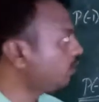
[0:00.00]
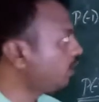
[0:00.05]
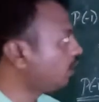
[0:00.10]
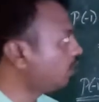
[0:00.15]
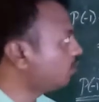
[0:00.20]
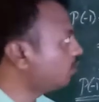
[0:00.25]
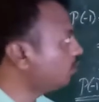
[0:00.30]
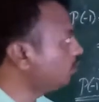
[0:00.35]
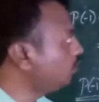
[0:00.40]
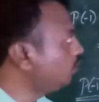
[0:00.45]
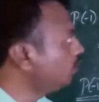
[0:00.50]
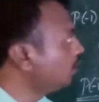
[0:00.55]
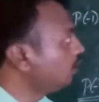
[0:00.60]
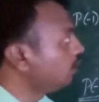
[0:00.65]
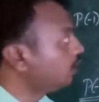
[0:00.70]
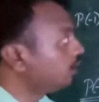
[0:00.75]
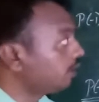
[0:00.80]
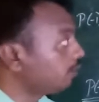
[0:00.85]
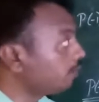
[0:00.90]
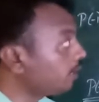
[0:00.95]
we have
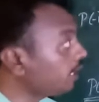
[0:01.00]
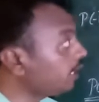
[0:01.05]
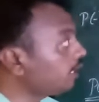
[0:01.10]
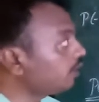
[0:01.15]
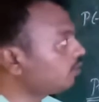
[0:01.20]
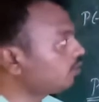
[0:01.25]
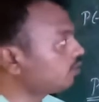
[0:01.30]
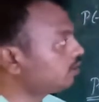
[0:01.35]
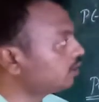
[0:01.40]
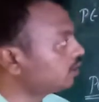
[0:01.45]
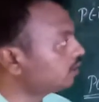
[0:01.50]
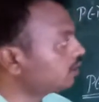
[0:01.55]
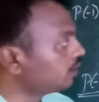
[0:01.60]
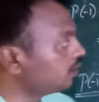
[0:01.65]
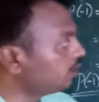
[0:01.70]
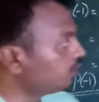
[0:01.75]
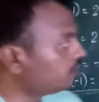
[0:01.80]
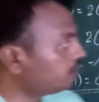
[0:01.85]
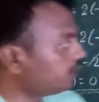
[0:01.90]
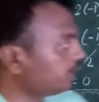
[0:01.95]
to, remaining questions
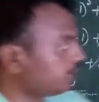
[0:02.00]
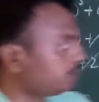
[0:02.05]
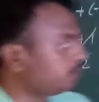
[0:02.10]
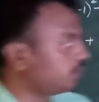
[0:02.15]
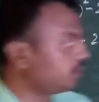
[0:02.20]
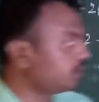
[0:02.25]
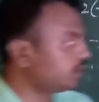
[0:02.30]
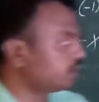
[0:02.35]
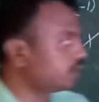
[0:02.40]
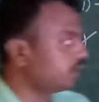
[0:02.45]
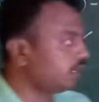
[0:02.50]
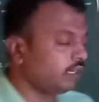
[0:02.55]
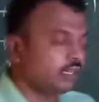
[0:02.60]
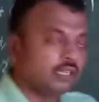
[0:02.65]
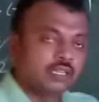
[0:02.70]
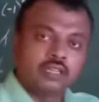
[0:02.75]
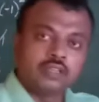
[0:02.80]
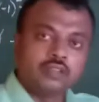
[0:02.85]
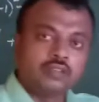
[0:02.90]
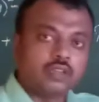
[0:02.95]
in your textbook is
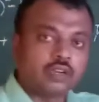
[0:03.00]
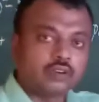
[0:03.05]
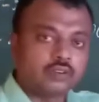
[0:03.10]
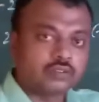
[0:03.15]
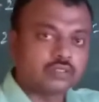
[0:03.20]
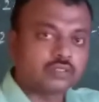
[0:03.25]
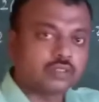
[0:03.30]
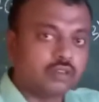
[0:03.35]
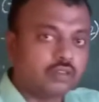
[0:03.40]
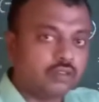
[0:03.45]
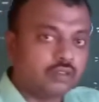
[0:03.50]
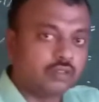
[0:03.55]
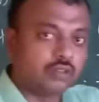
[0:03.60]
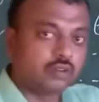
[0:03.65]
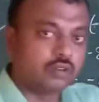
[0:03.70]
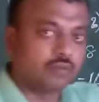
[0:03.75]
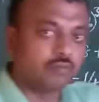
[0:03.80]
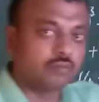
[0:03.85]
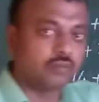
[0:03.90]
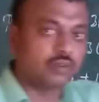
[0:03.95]
there, you have to solve in your
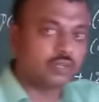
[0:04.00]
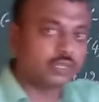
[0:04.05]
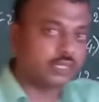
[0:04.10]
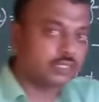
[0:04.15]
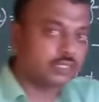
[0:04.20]
home. Okay